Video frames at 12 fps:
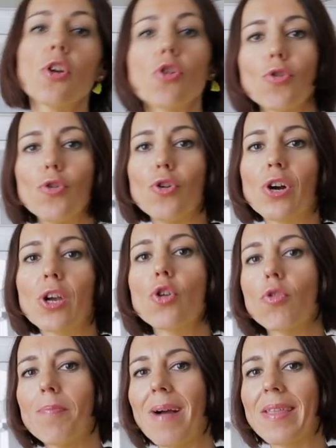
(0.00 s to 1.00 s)
cashew,
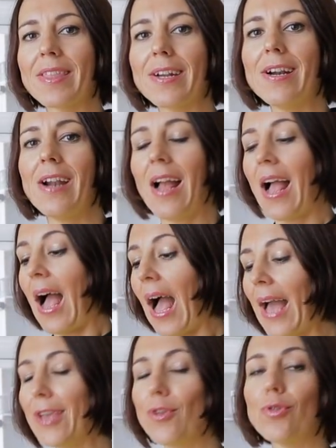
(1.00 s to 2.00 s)
cashew butter.
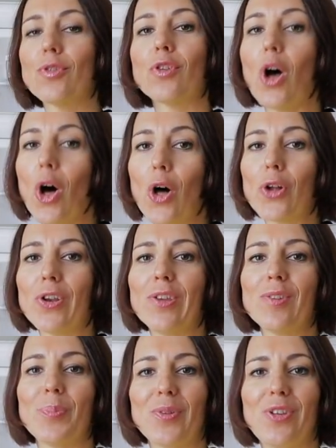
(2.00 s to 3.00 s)
I use
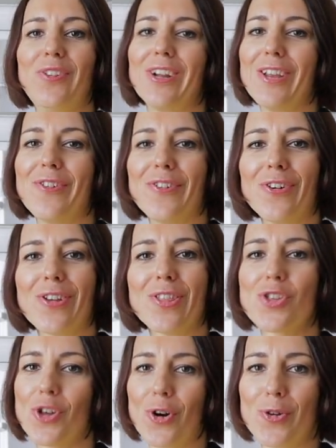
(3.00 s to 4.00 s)
only specifically for
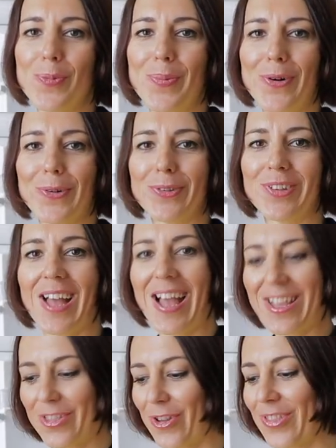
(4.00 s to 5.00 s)
the choco balls.
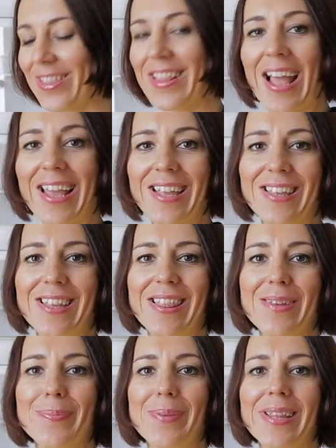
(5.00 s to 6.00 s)
I don't like it
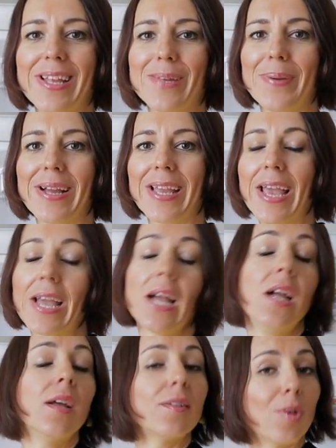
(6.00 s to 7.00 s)
in the banana pancake.
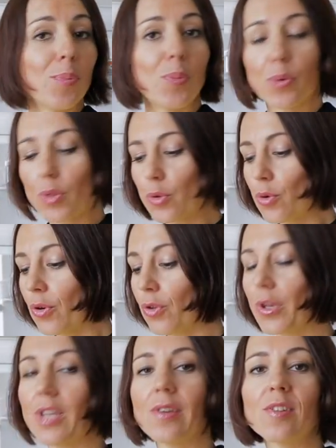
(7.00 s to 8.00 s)
Some people do,
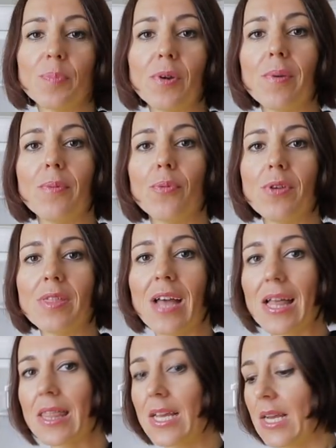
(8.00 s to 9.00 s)
you can experiment with
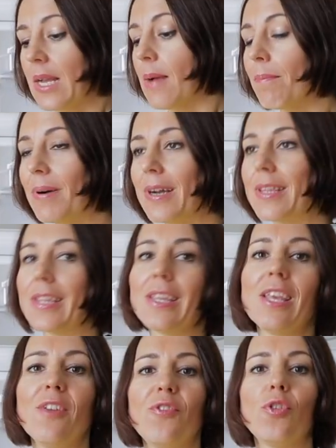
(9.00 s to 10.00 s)
that. But
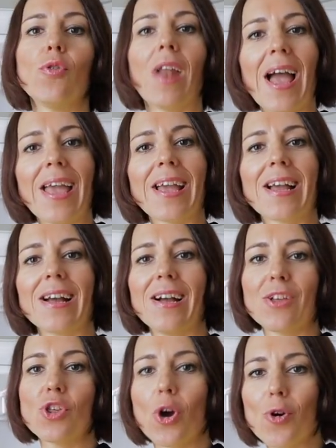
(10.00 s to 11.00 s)
if you like
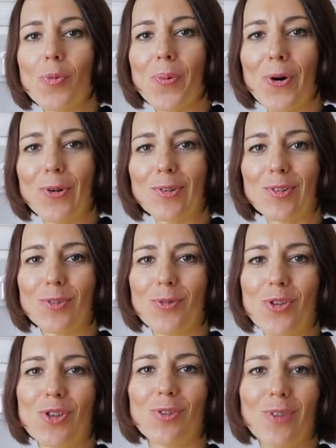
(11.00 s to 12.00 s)
uh, choco balls,
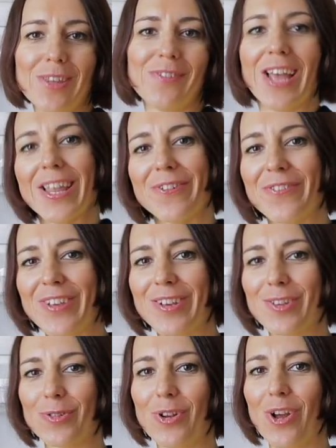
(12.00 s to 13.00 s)
which is one of the other
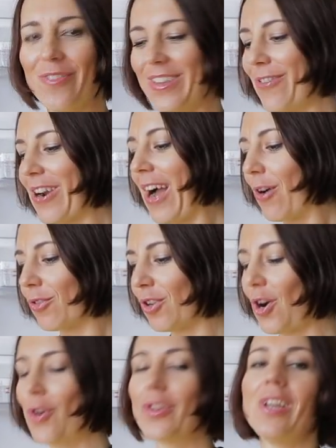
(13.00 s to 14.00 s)
things we love in our
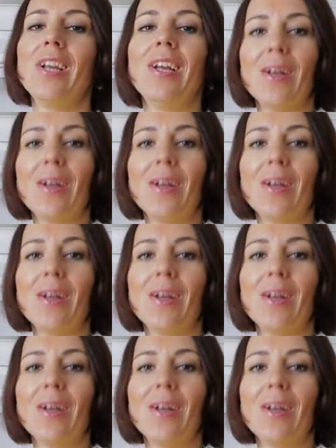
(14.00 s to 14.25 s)
household,